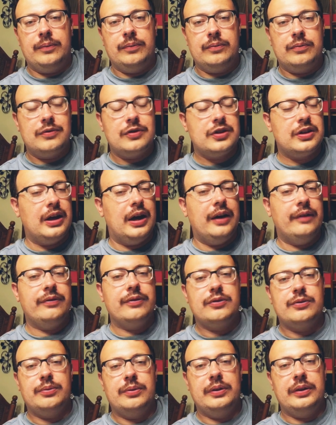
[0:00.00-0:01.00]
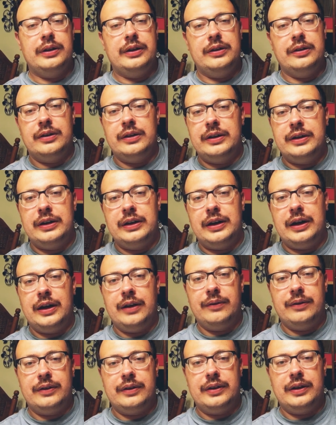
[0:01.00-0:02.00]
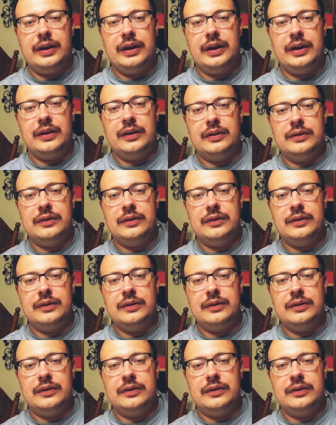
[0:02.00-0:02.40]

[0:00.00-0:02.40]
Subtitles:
Staff is really good and everything.